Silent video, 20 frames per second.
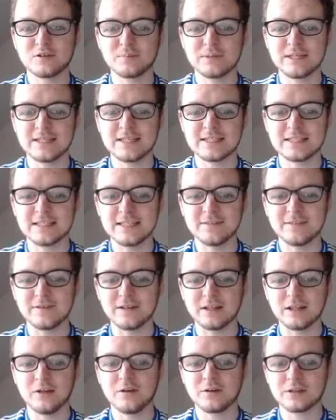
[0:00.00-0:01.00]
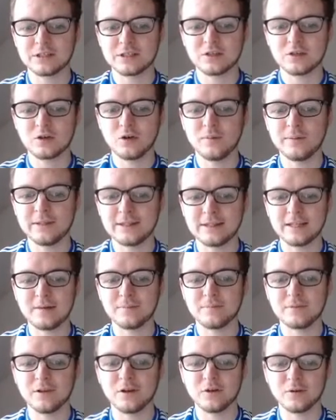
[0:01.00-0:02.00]
please leave a like, comment down
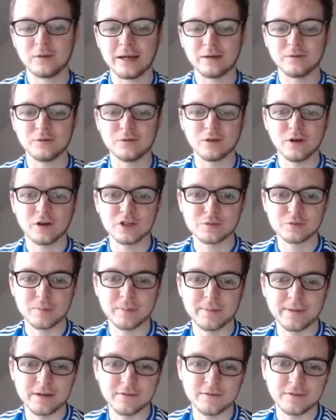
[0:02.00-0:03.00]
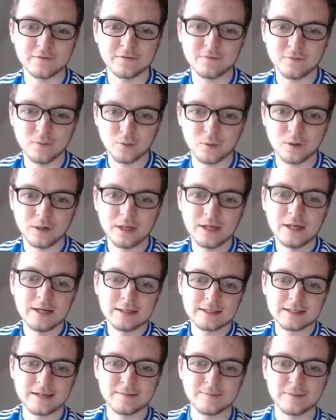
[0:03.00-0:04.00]
below how you guys are preparing for
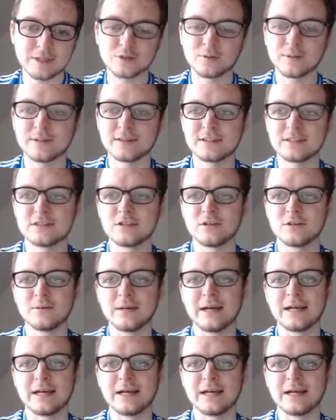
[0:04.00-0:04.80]
Game Week 22,